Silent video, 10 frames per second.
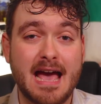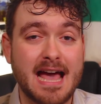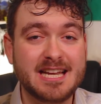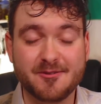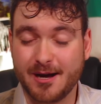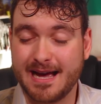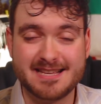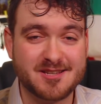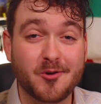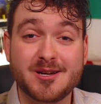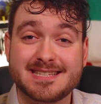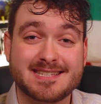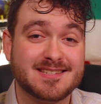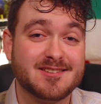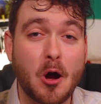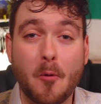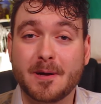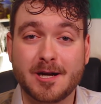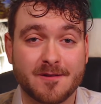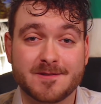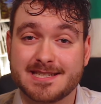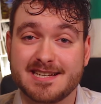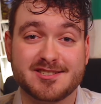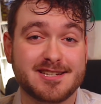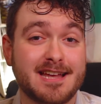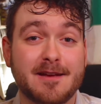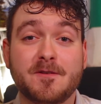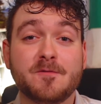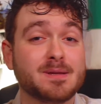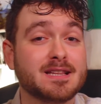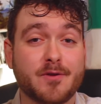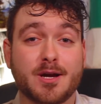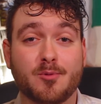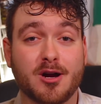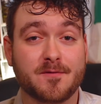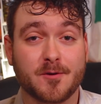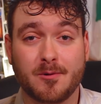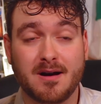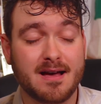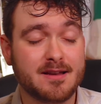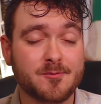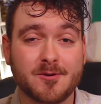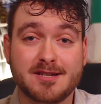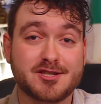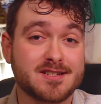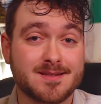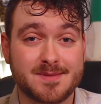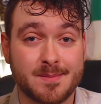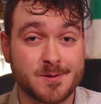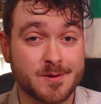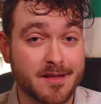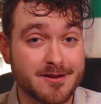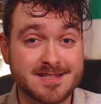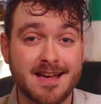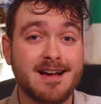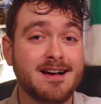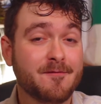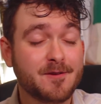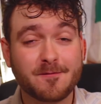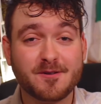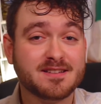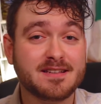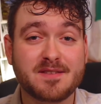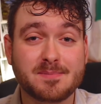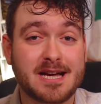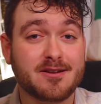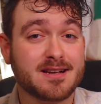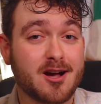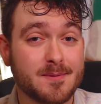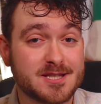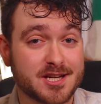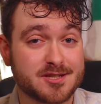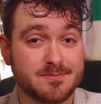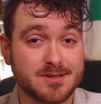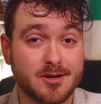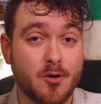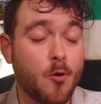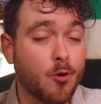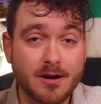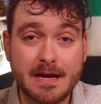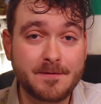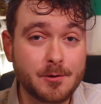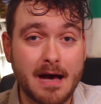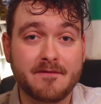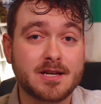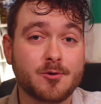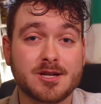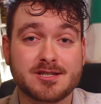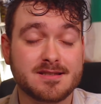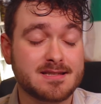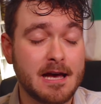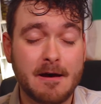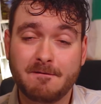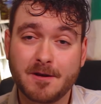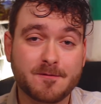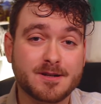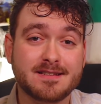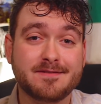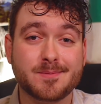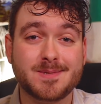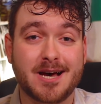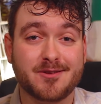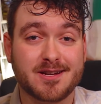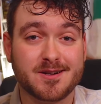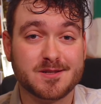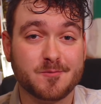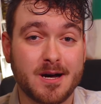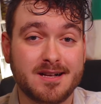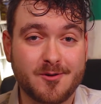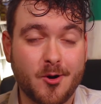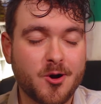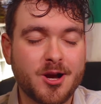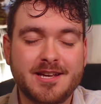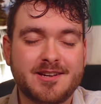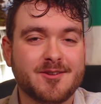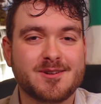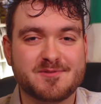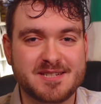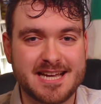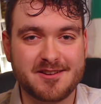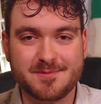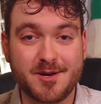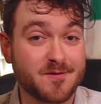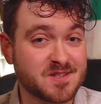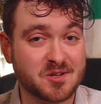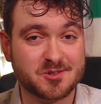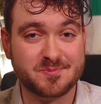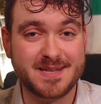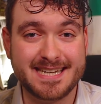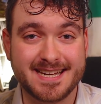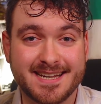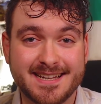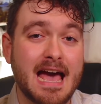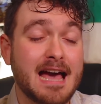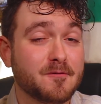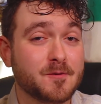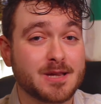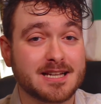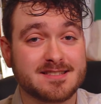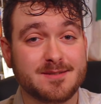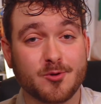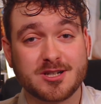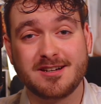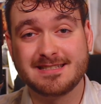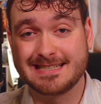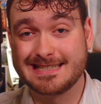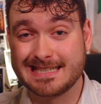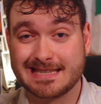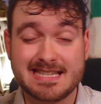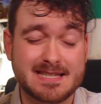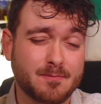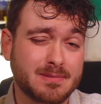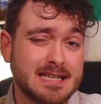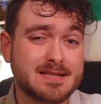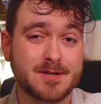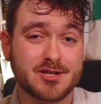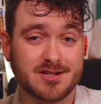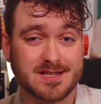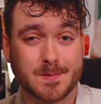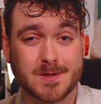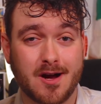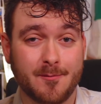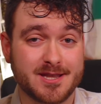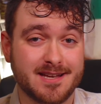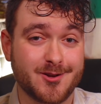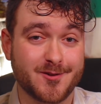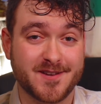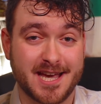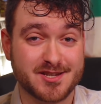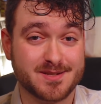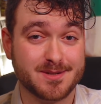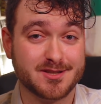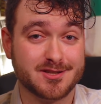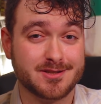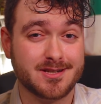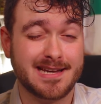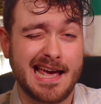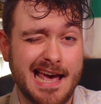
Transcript: Anyway, as always, this is an open conversation, and if you've been living abroad for a while and you want to share some tips with others, feel free to leave them down in the comment section below, or if you have any questions, feel free to leave them down there as well, or you can always reach out to me over social media. And if you'd like to see more content like this, please be sure to subscribe with that notification bell turned on.